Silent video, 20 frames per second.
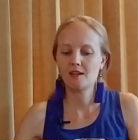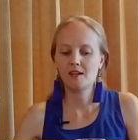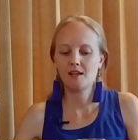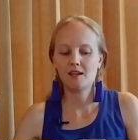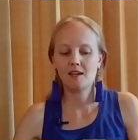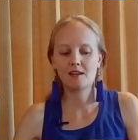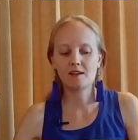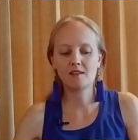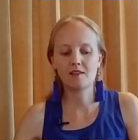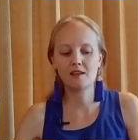
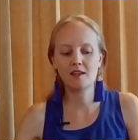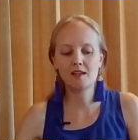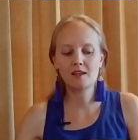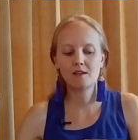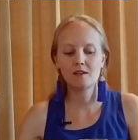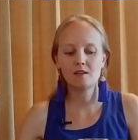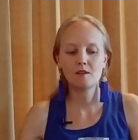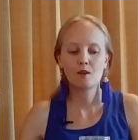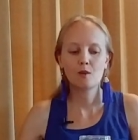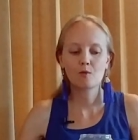And
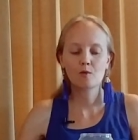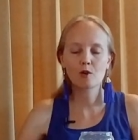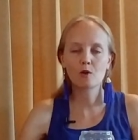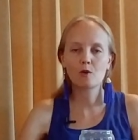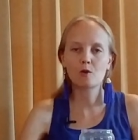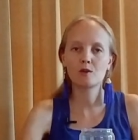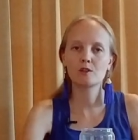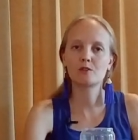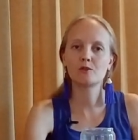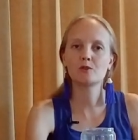then we're
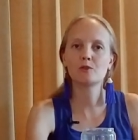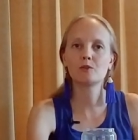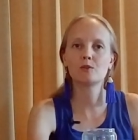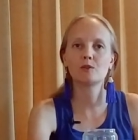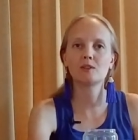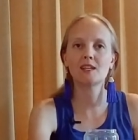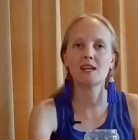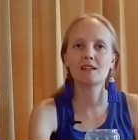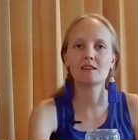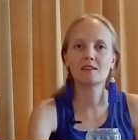going to
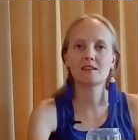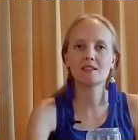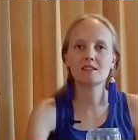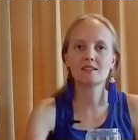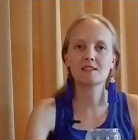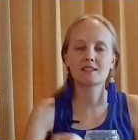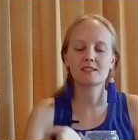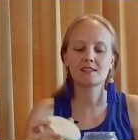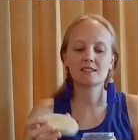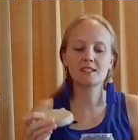let
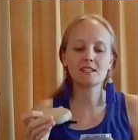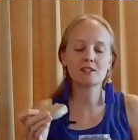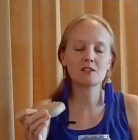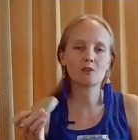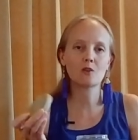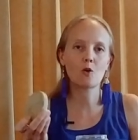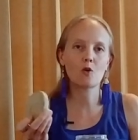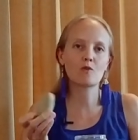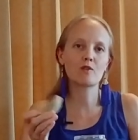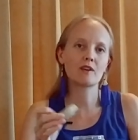this
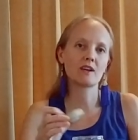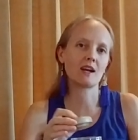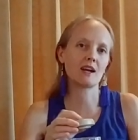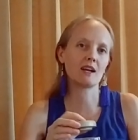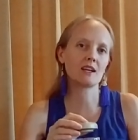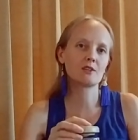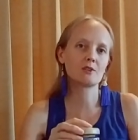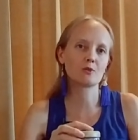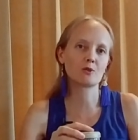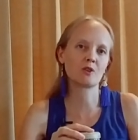sit
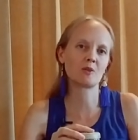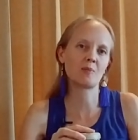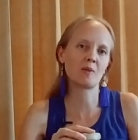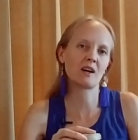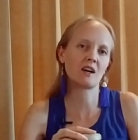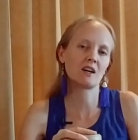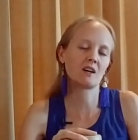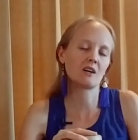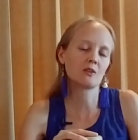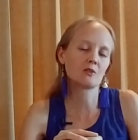overnight, or
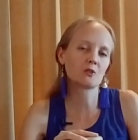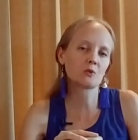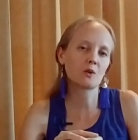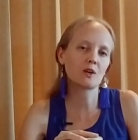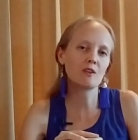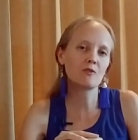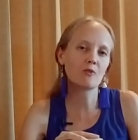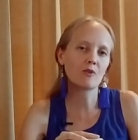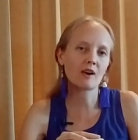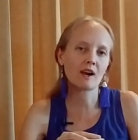about
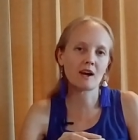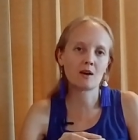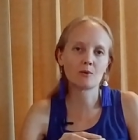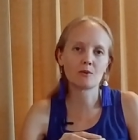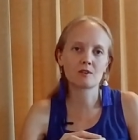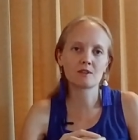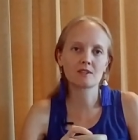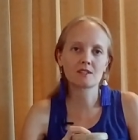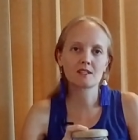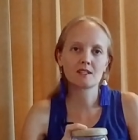24
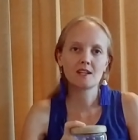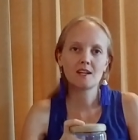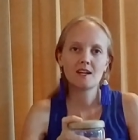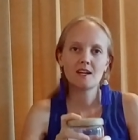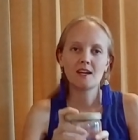hours.